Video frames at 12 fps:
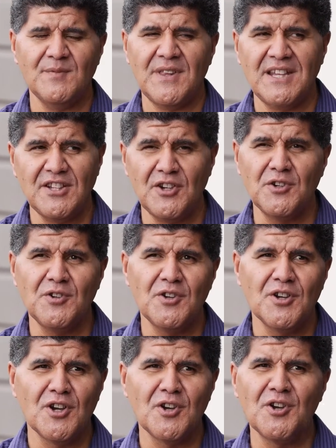they know
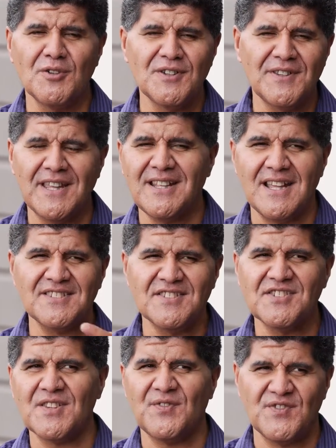who, they
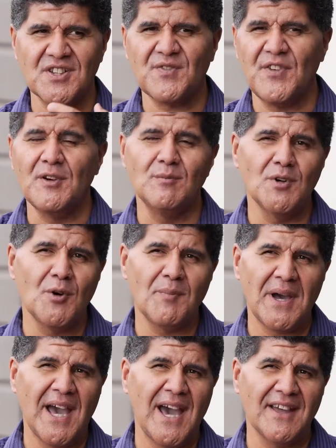actually just feel more
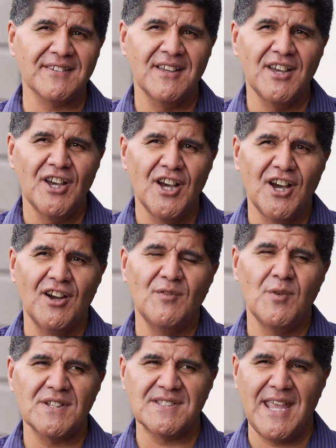part
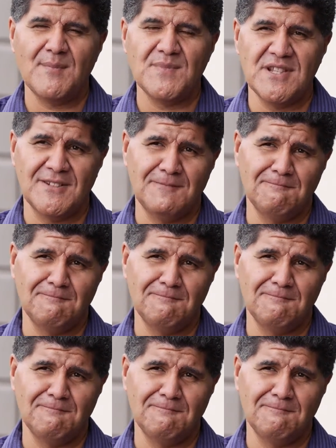of what's happening.